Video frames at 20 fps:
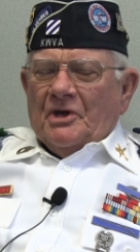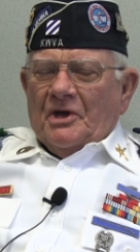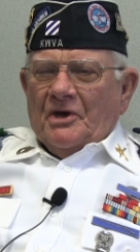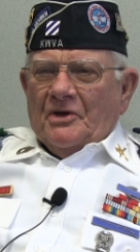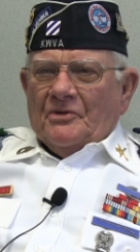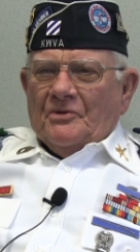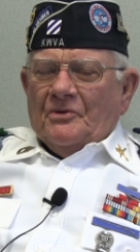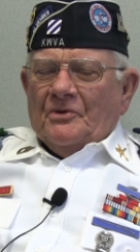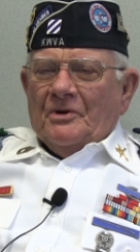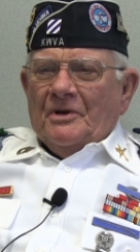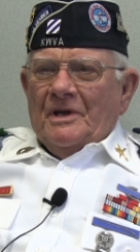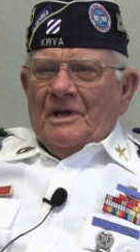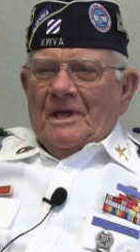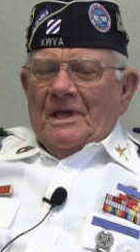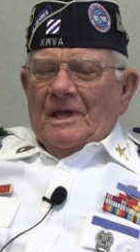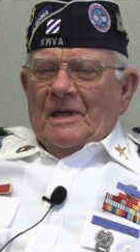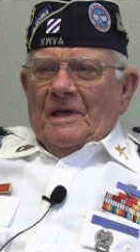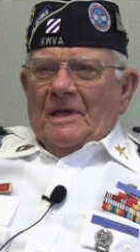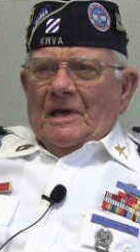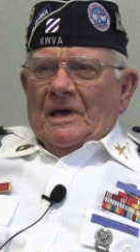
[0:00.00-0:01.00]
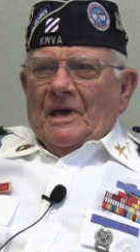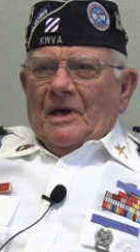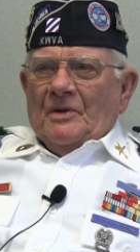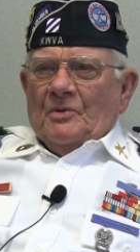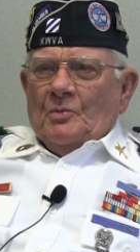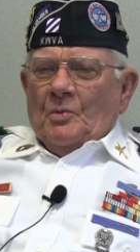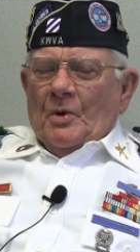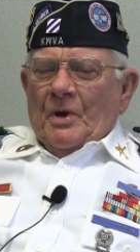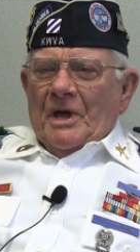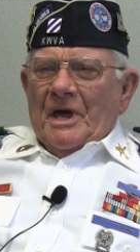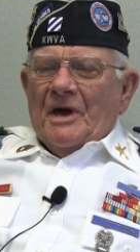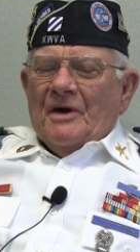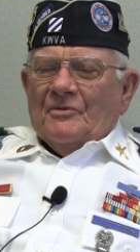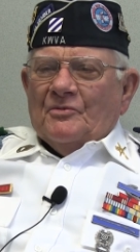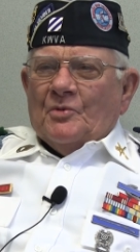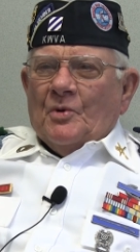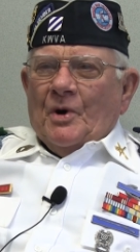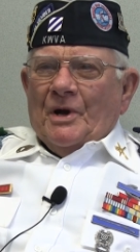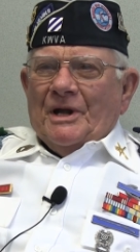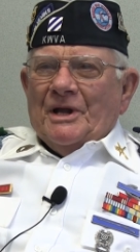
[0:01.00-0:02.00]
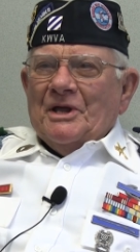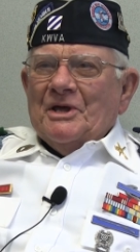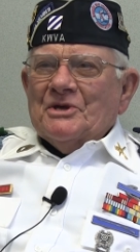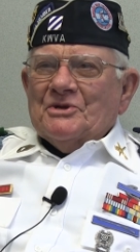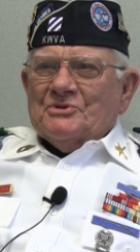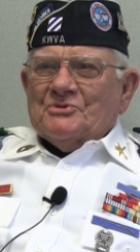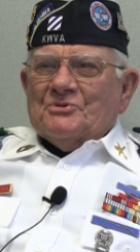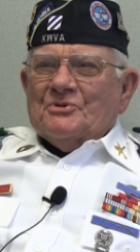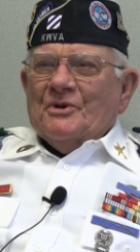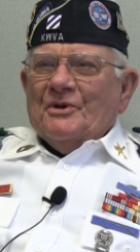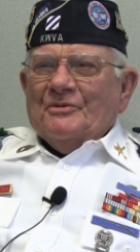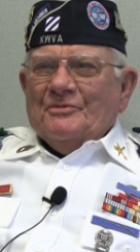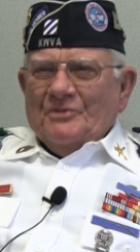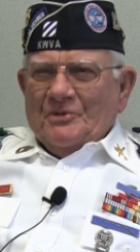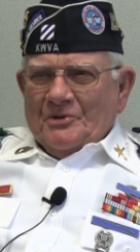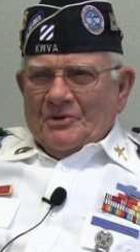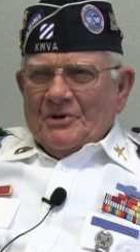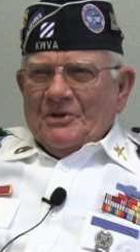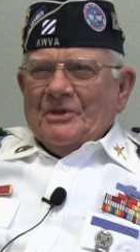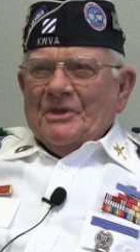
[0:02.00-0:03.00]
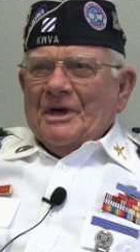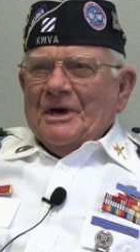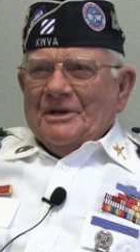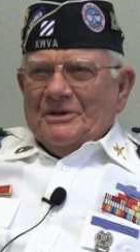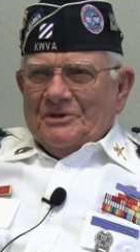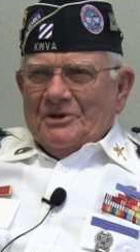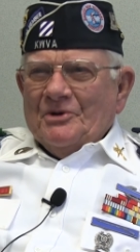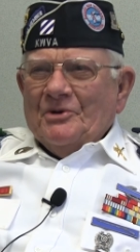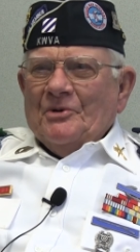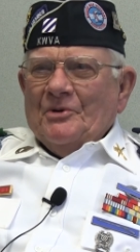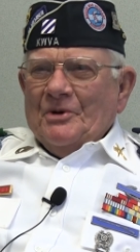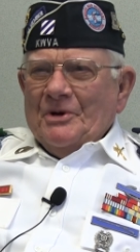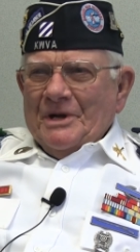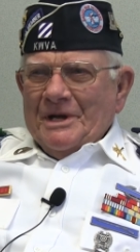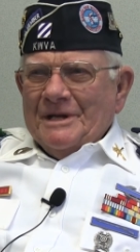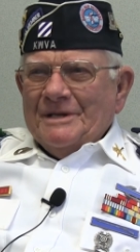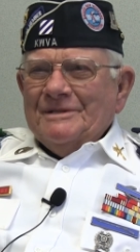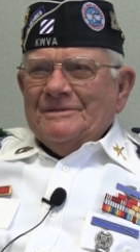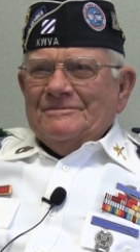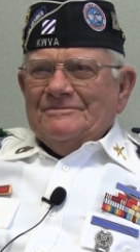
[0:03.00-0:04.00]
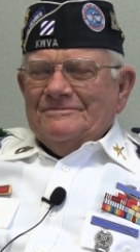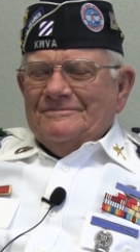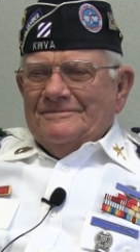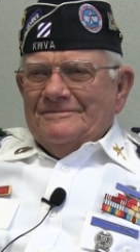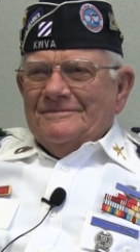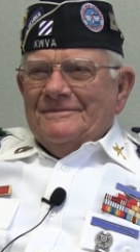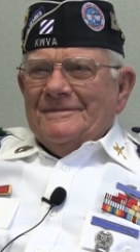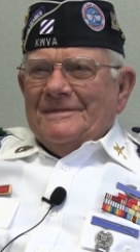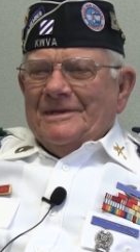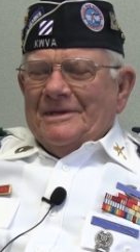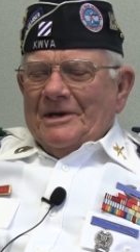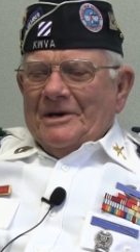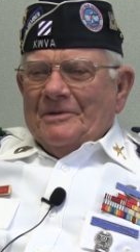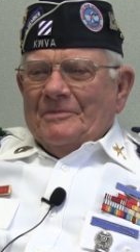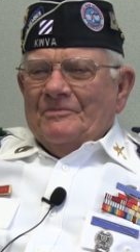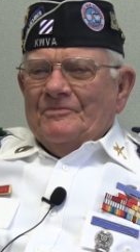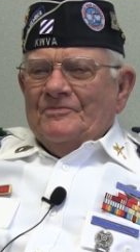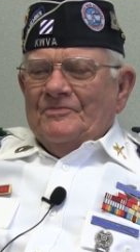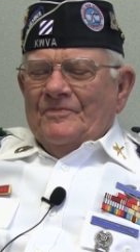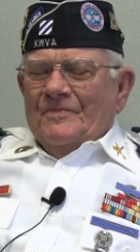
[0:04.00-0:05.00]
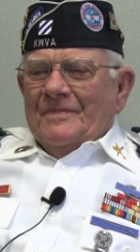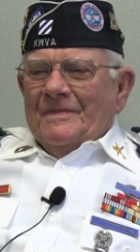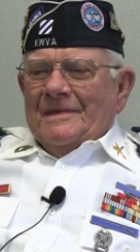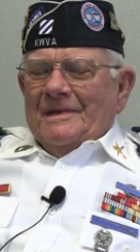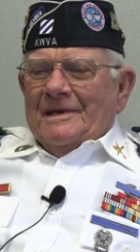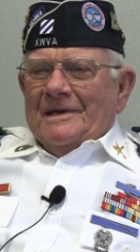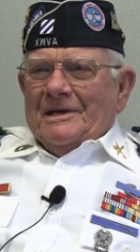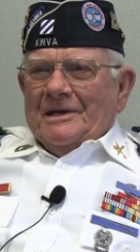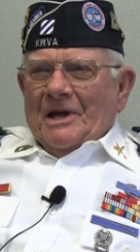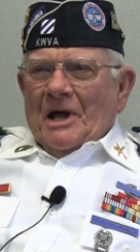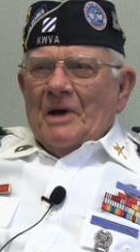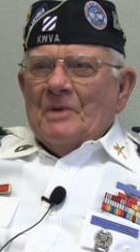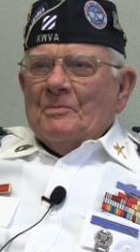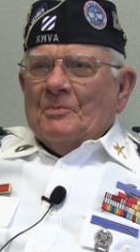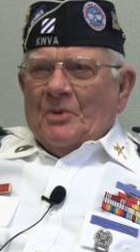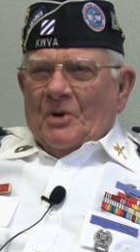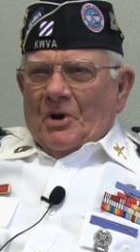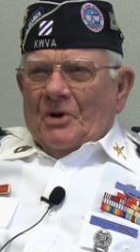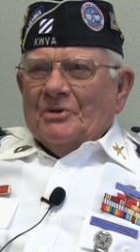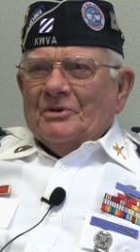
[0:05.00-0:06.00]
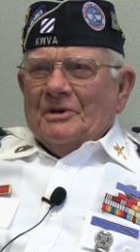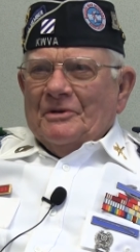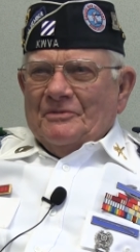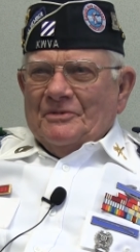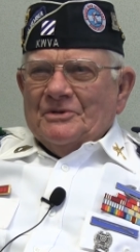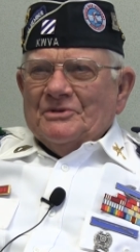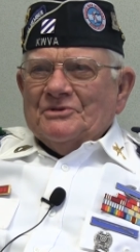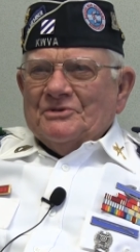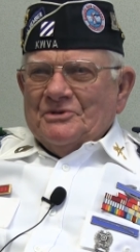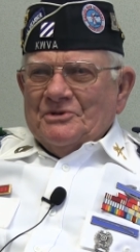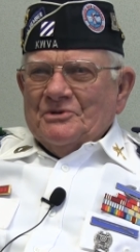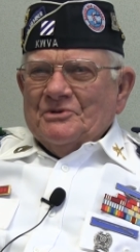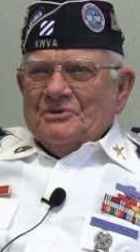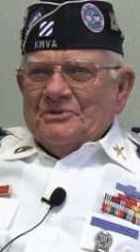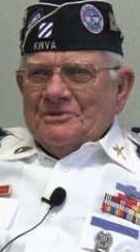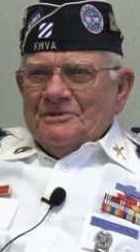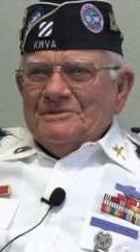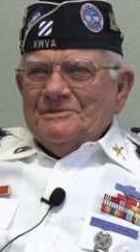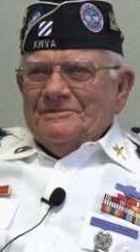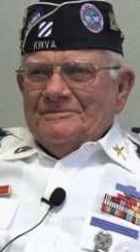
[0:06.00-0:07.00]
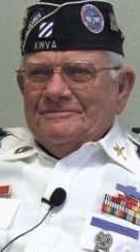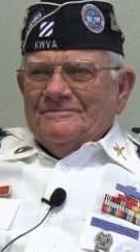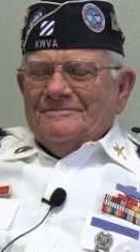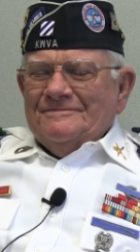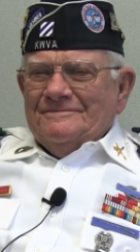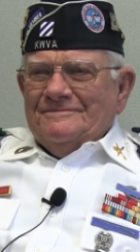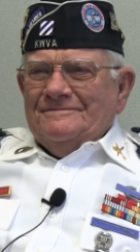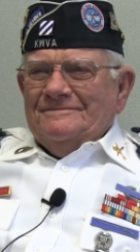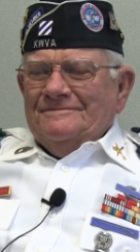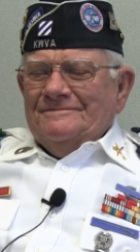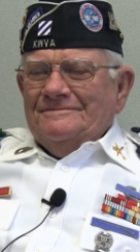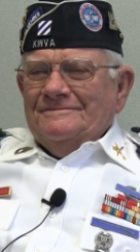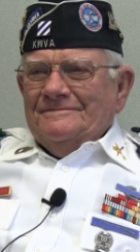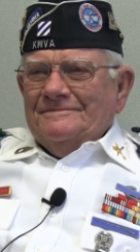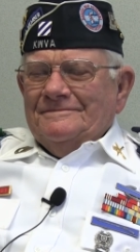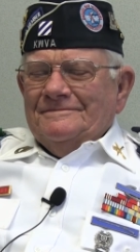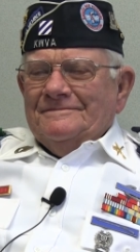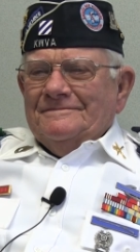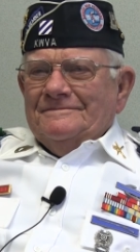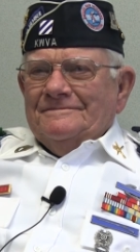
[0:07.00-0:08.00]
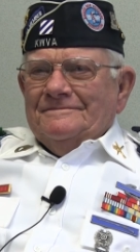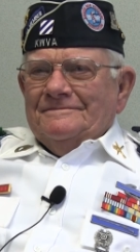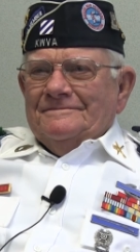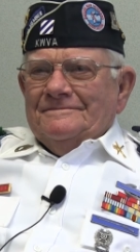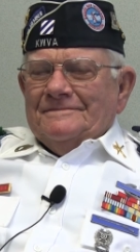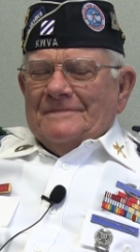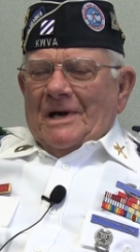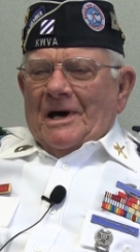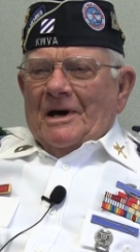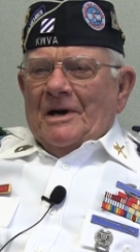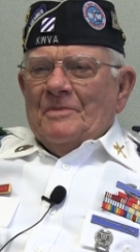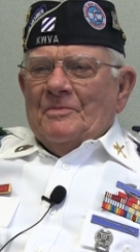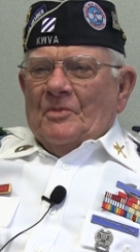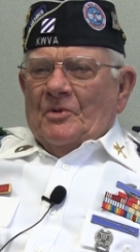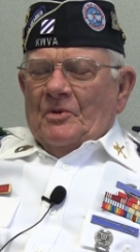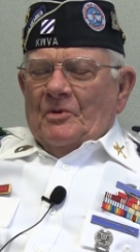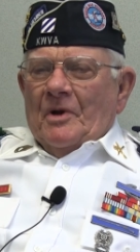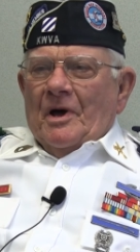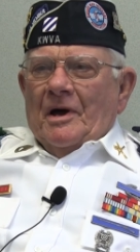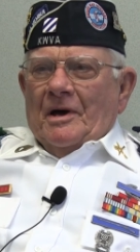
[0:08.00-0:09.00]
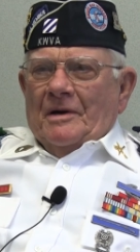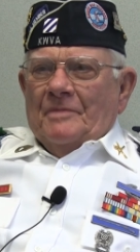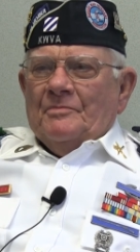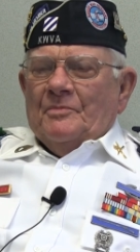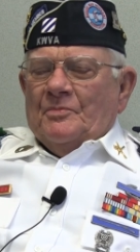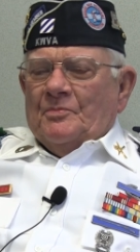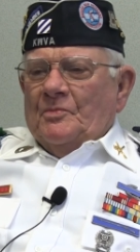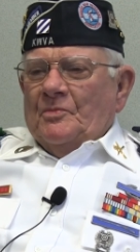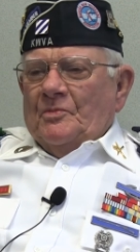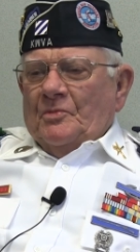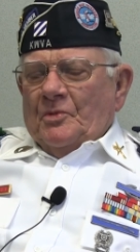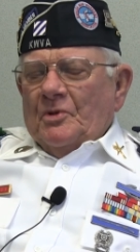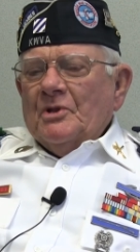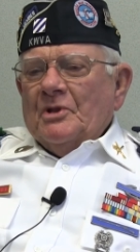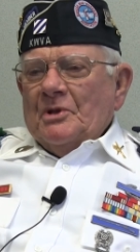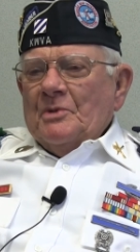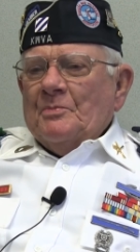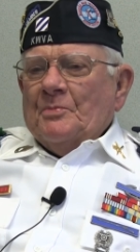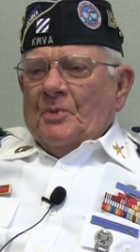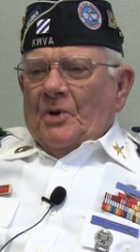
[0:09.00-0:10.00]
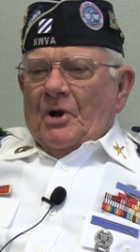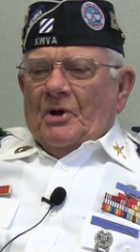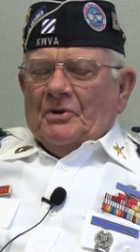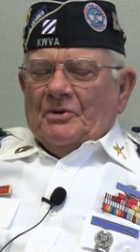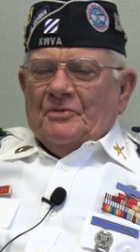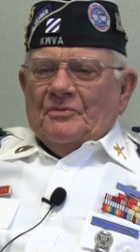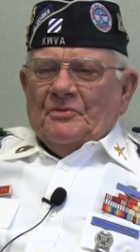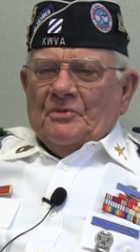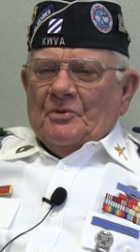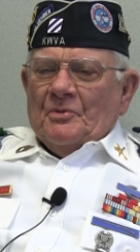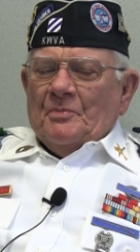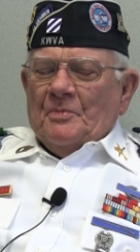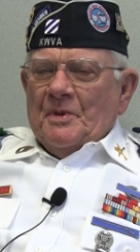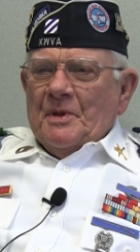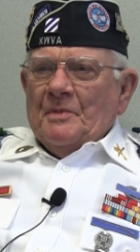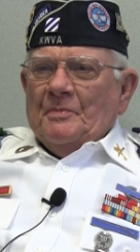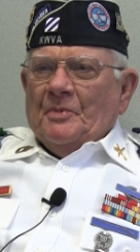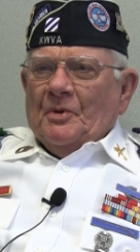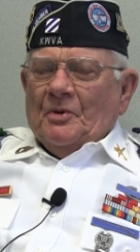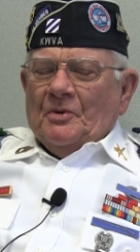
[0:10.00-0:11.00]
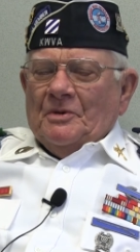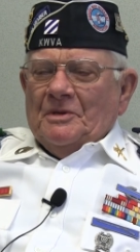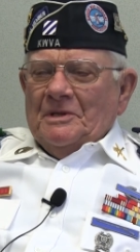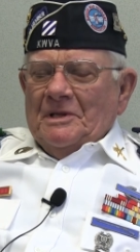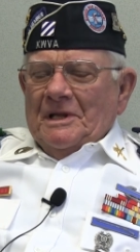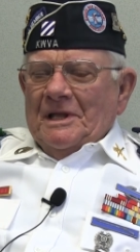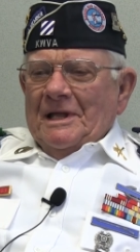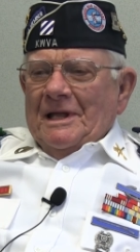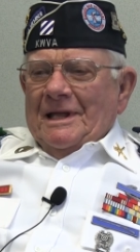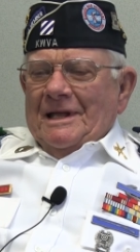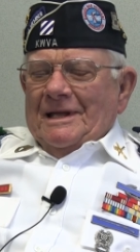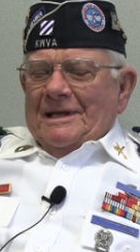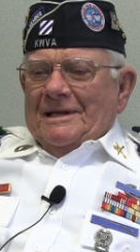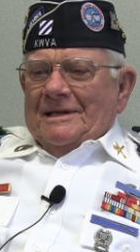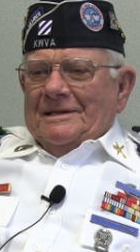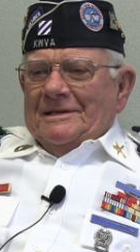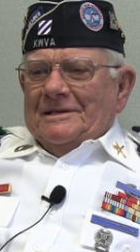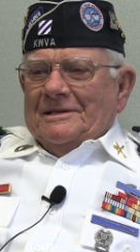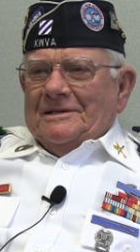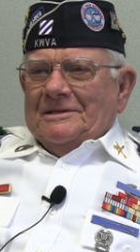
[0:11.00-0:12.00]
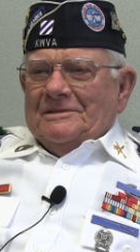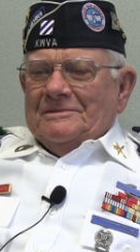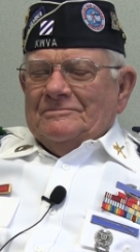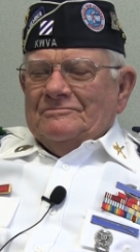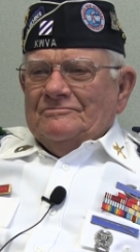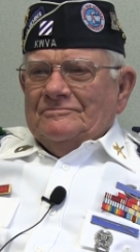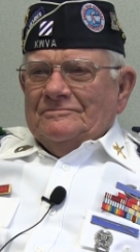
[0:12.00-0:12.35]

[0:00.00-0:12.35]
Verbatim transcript: together. Yes. And we have quite a history of doing that, don't we? Yep. Yeah. And I'm proud of it too. Very good. I'm, I'm really proud of your people. Uh,